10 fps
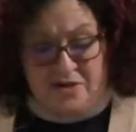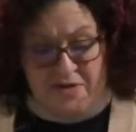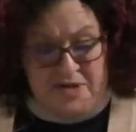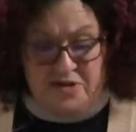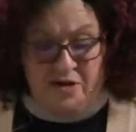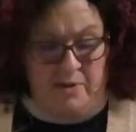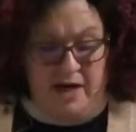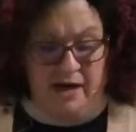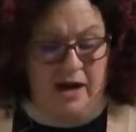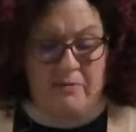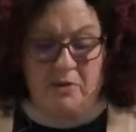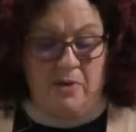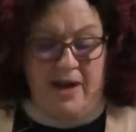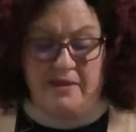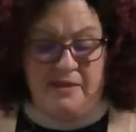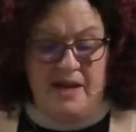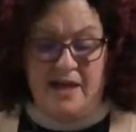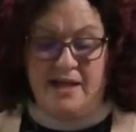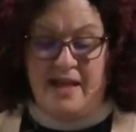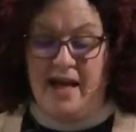to a sermon and come away
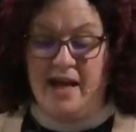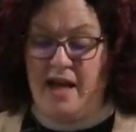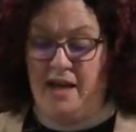thinking that